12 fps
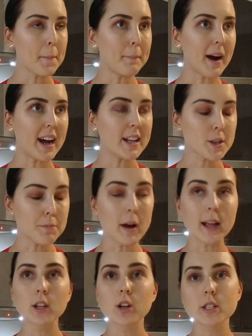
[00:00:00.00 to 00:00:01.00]
But
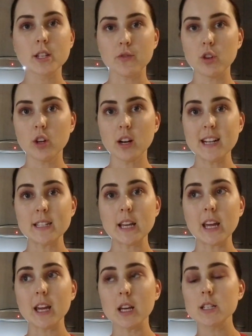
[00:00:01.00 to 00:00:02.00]
my little tip for you guys
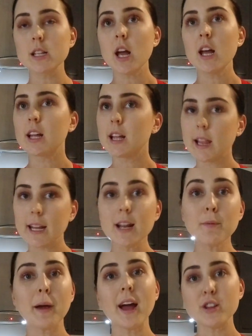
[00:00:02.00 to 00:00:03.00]
is clean
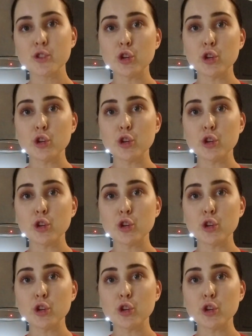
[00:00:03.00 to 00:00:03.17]
up as